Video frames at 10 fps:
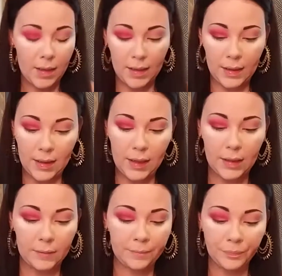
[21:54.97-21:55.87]
And
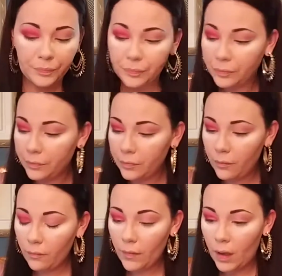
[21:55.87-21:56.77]
then
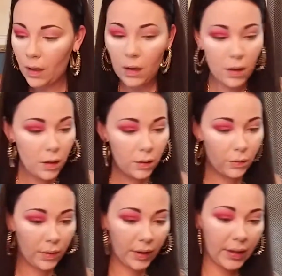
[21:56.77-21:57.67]

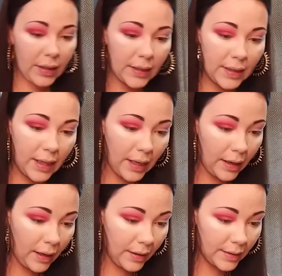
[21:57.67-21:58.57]
we're going to
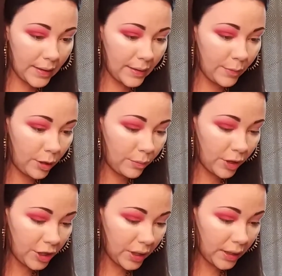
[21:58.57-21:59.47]
take a small
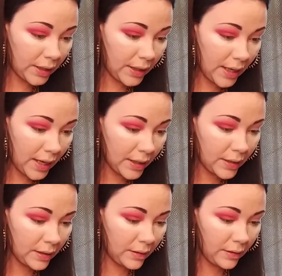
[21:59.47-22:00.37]
brush
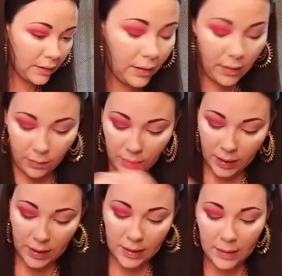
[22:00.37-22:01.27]
again and we're
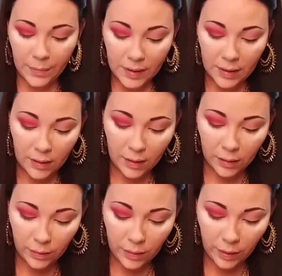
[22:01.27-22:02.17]
going to dip into
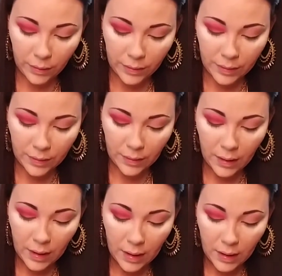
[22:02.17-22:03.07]
glucose,
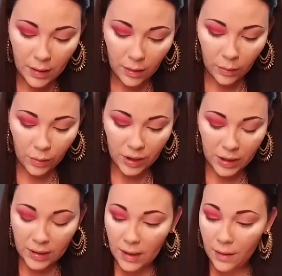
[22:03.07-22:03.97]
which
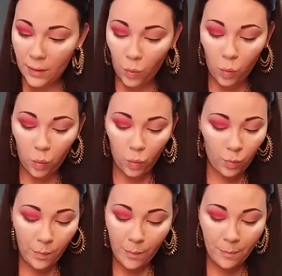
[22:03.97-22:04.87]
is the
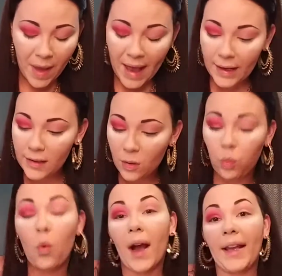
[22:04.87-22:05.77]
mattest
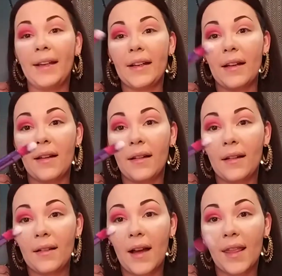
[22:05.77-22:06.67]
white
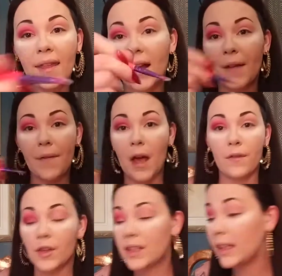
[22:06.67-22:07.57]
I think I've
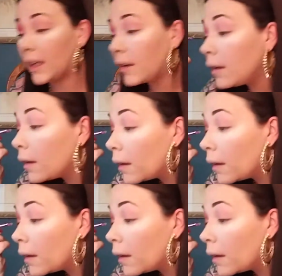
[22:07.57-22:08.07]
ever seen.